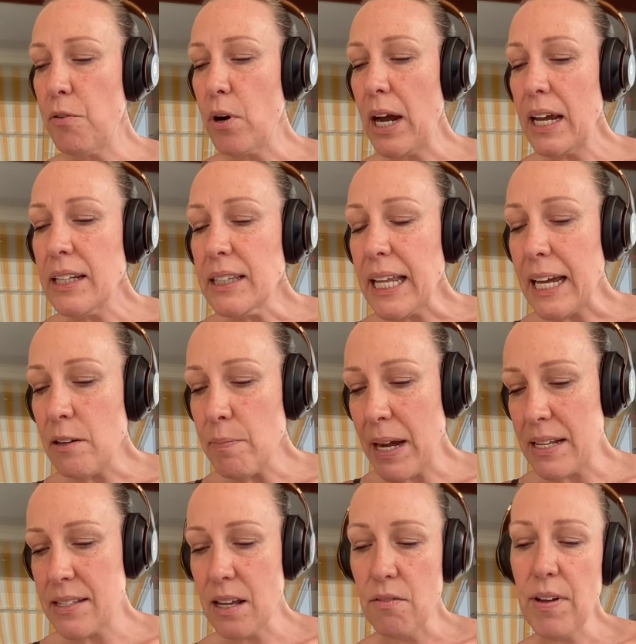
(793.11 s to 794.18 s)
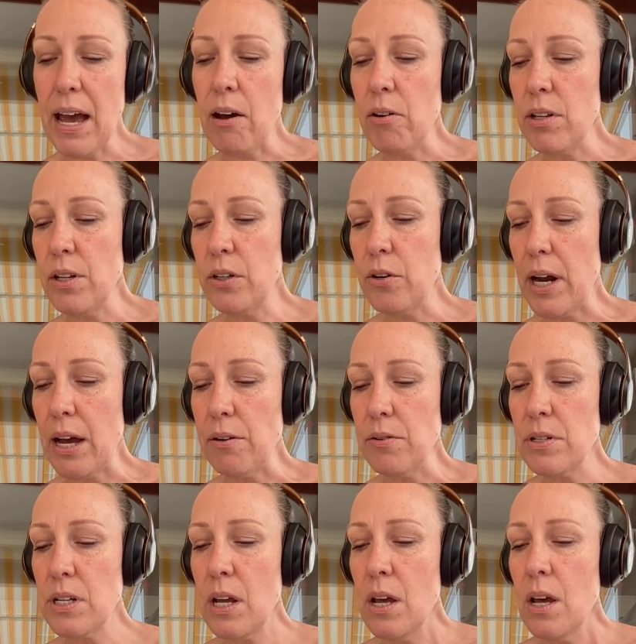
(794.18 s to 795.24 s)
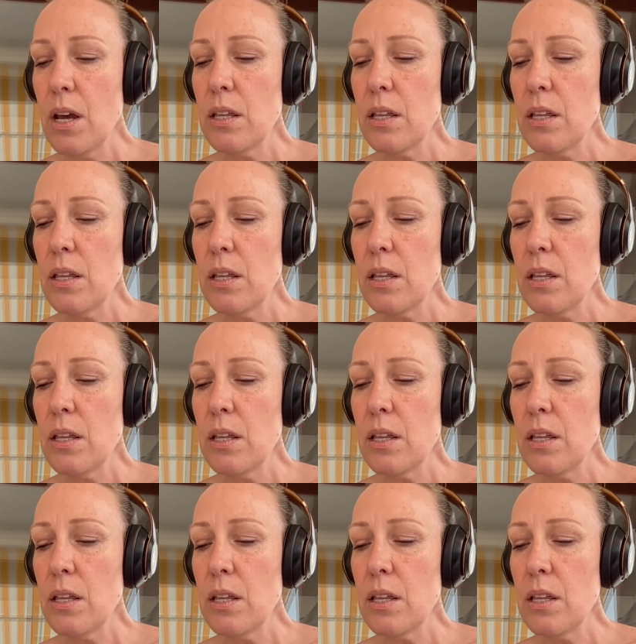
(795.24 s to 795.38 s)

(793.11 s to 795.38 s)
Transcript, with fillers: before I had laid myself out on the ground.